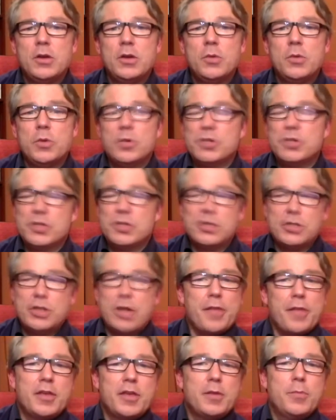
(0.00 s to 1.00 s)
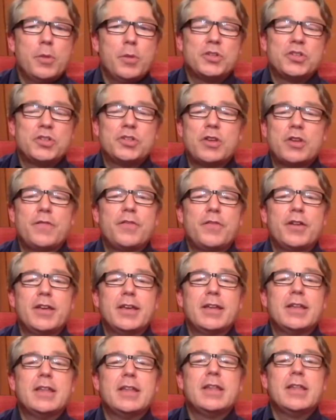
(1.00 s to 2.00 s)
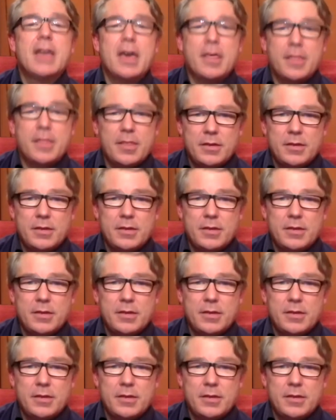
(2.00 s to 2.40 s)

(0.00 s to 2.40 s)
which is nothing but suffering and death.